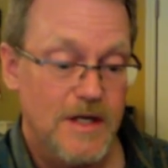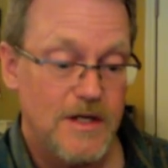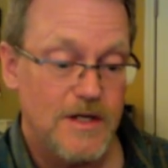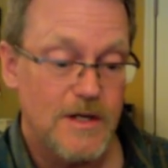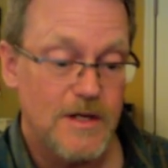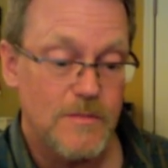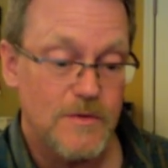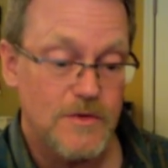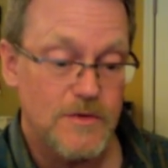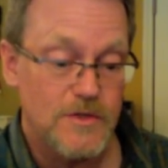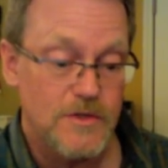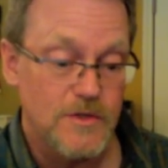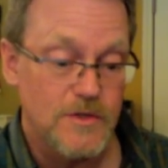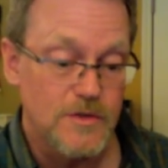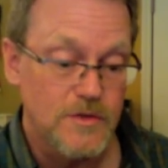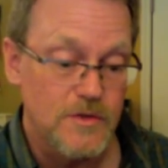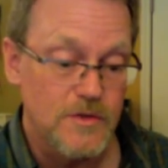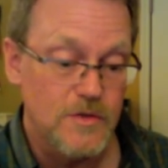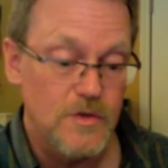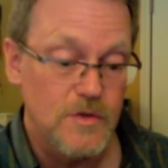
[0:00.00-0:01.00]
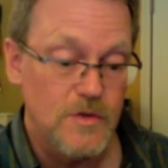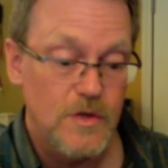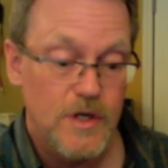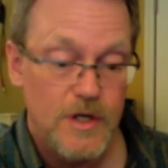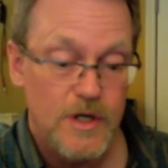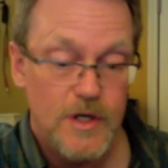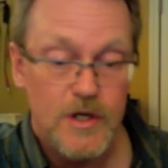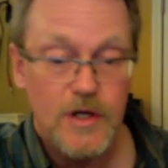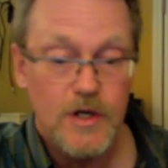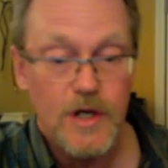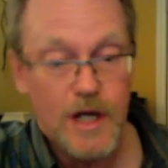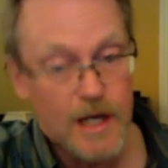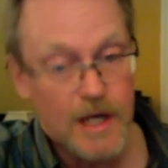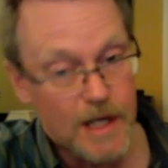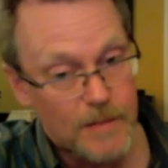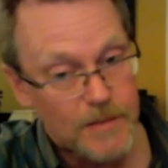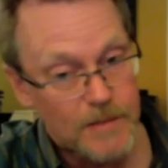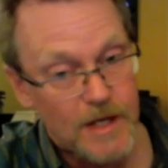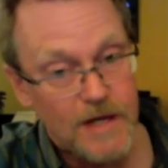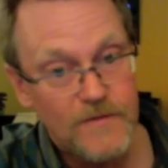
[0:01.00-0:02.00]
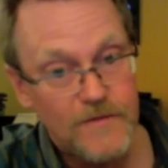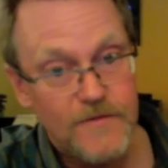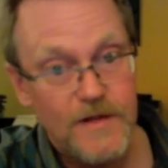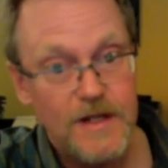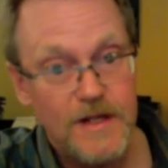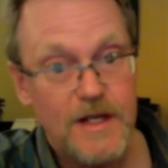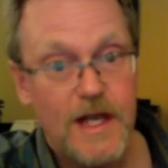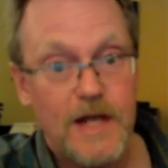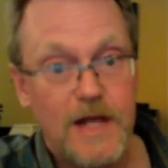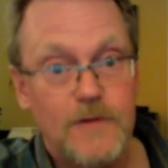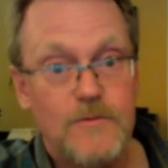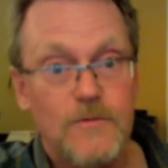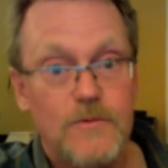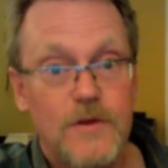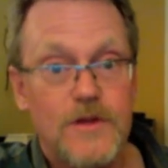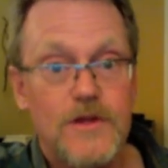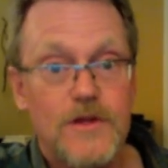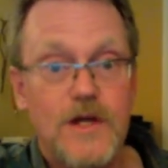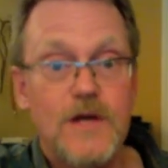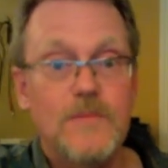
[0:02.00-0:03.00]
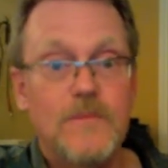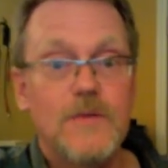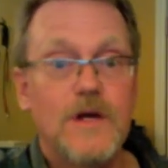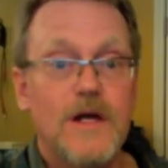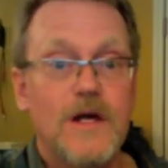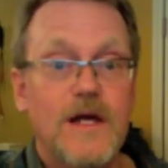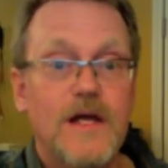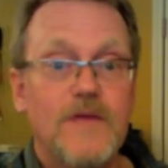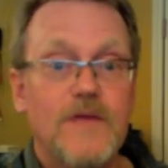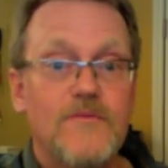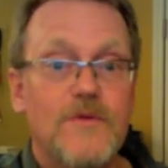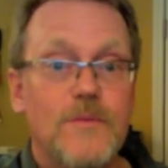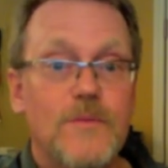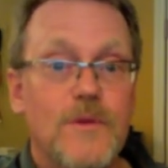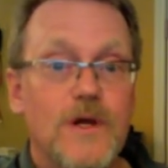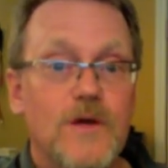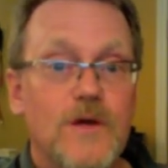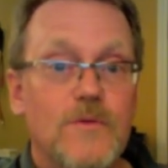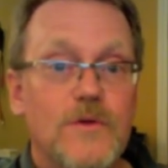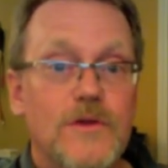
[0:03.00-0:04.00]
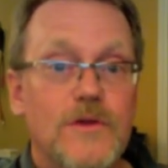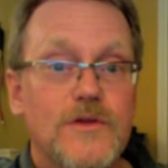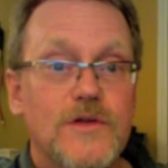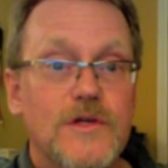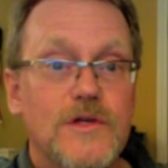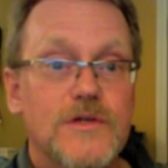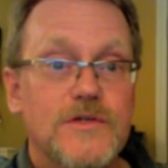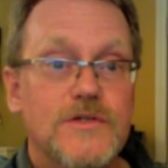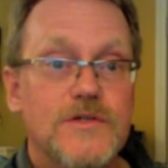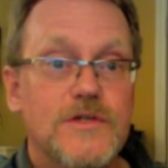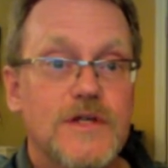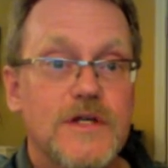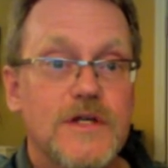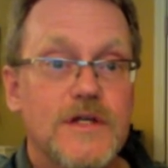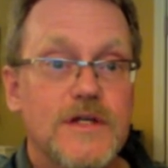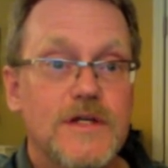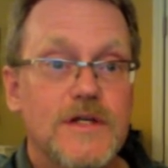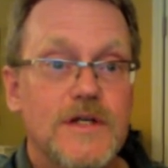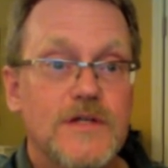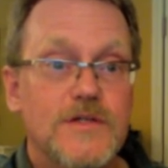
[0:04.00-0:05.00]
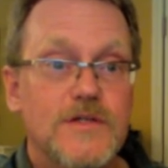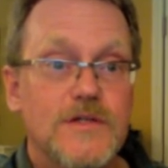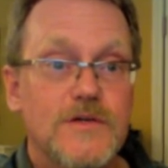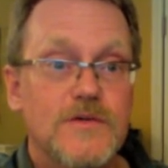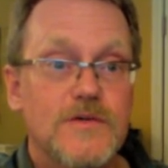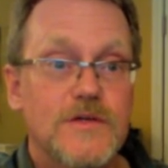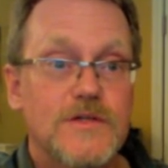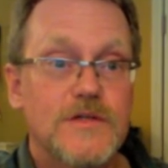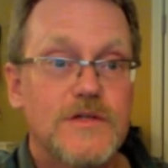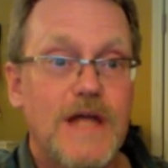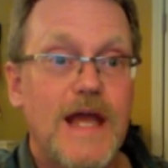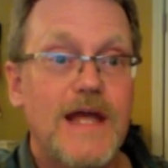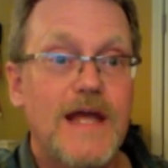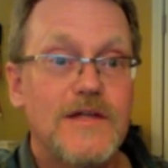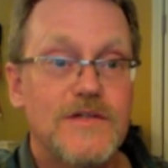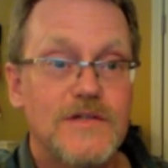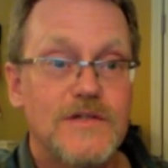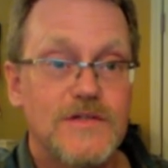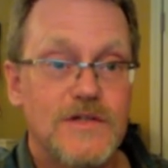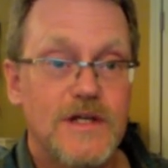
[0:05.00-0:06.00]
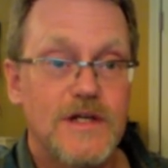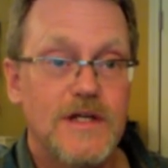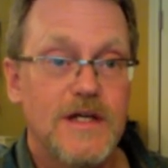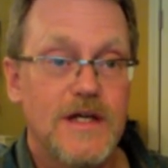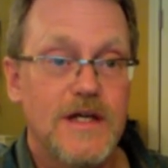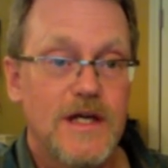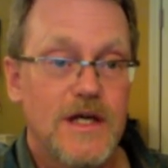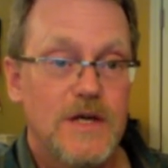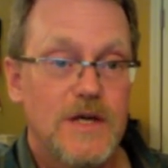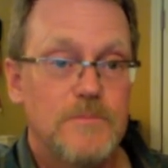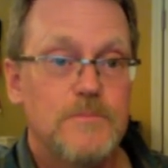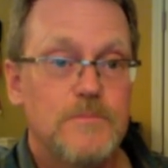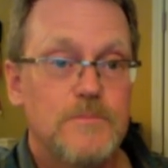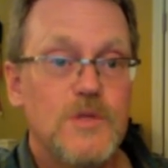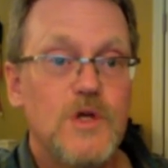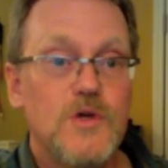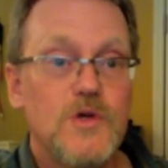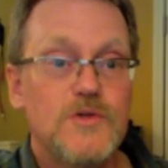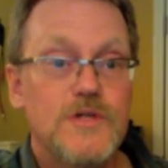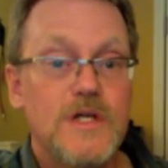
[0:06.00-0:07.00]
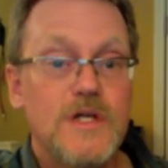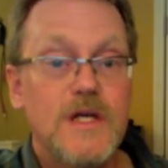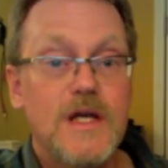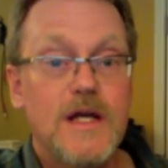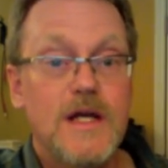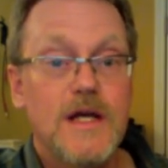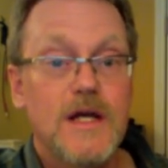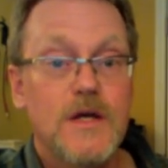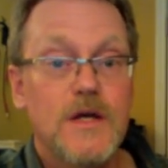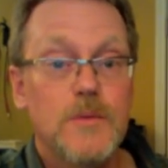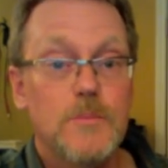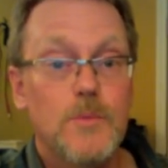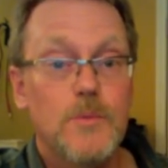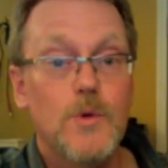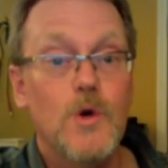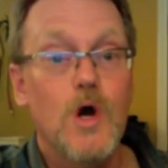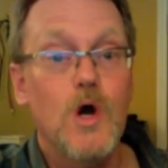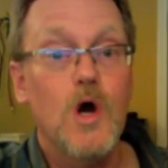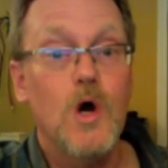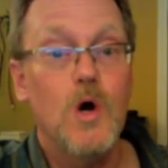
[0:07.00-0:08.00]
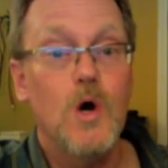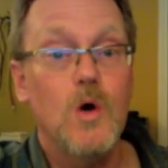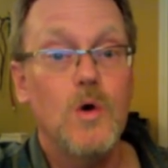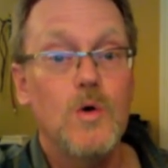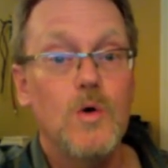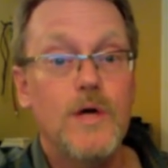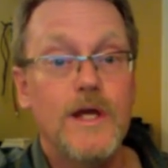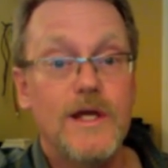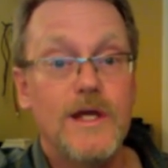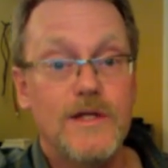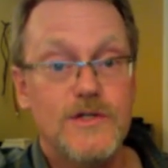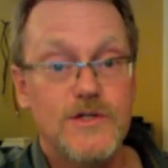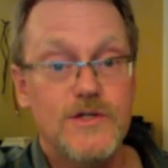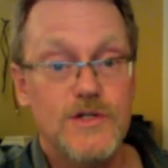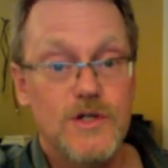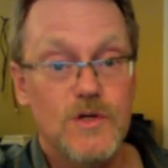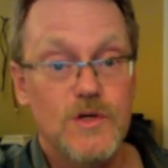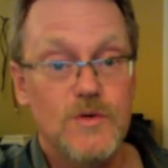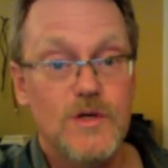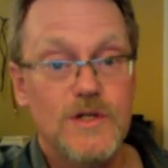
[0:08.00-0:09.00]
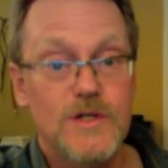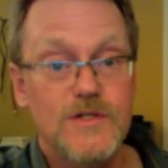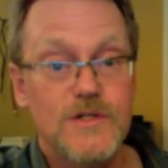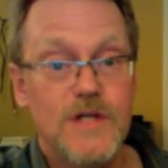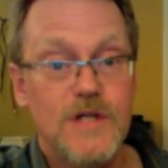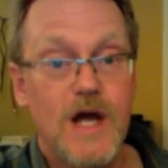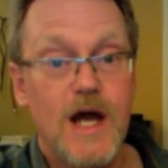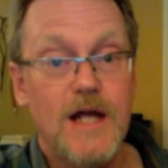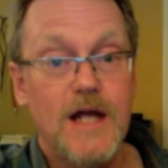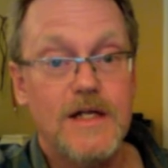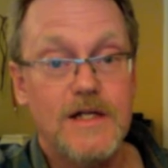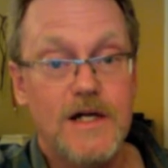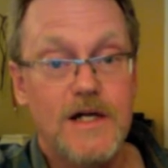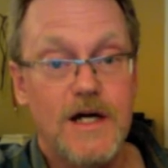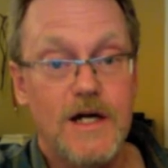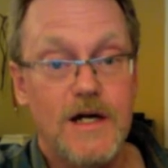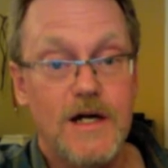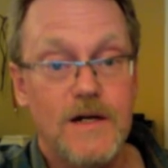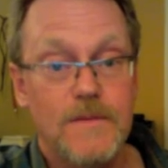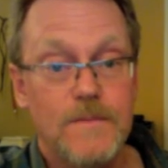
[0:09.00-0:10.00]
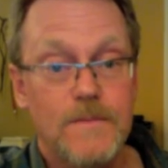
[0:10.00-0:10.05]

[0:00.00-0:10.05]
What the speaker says: Number two, and I'm not affiliated with them, but I am familiar with this insurance agency, musicproinsurance.com.